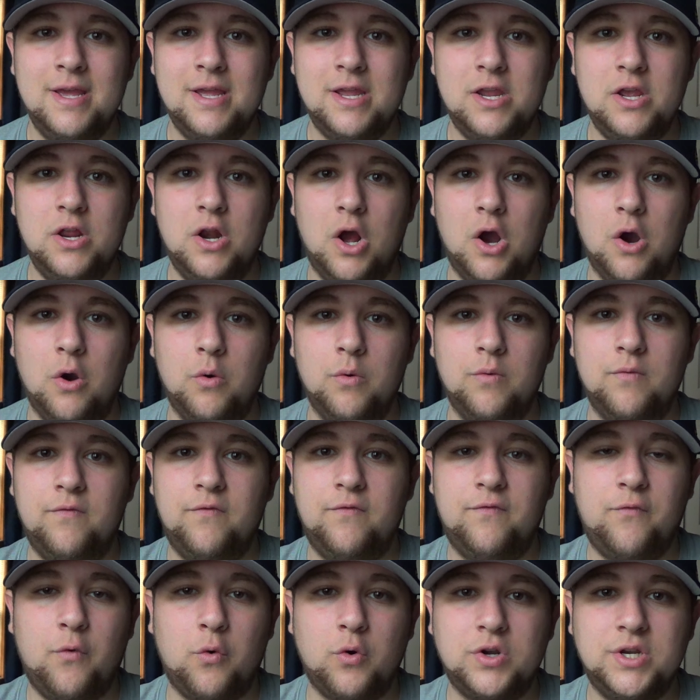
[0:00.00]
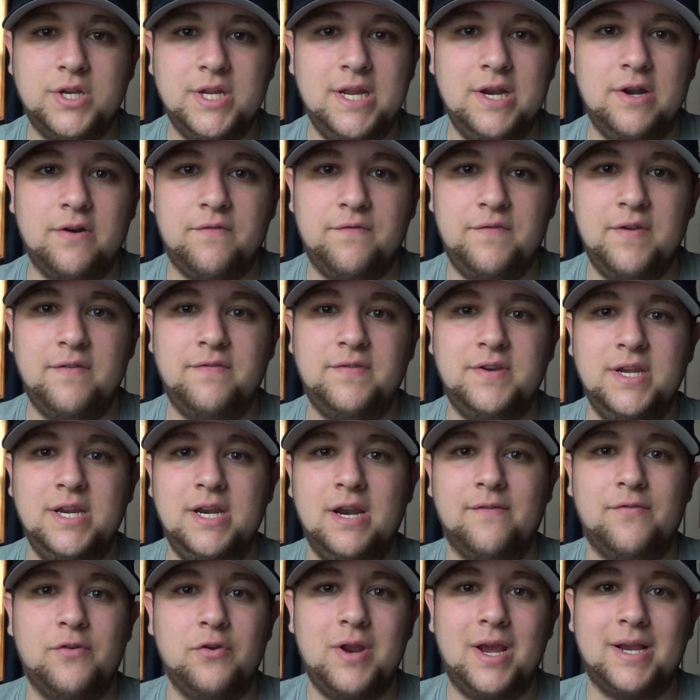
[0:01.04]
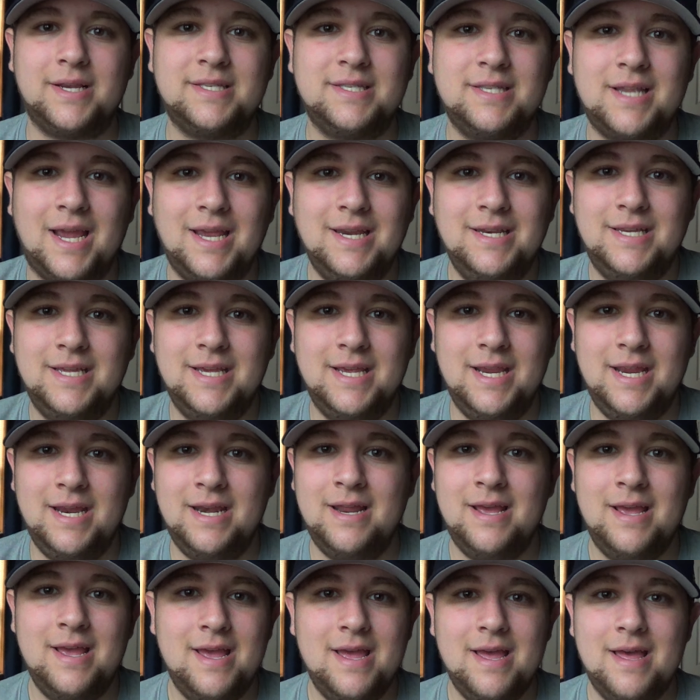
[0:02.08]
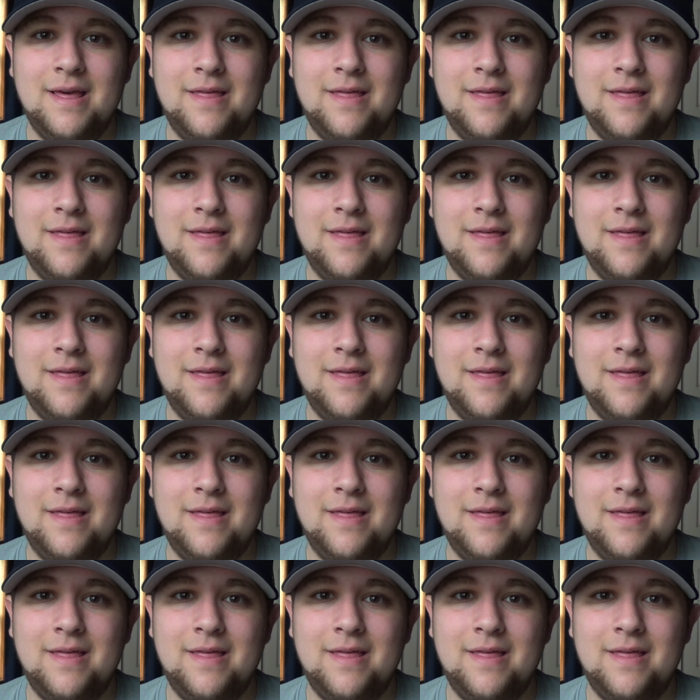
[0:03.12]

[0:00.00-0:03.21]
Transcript: you know, 14 or 15 of their next 19,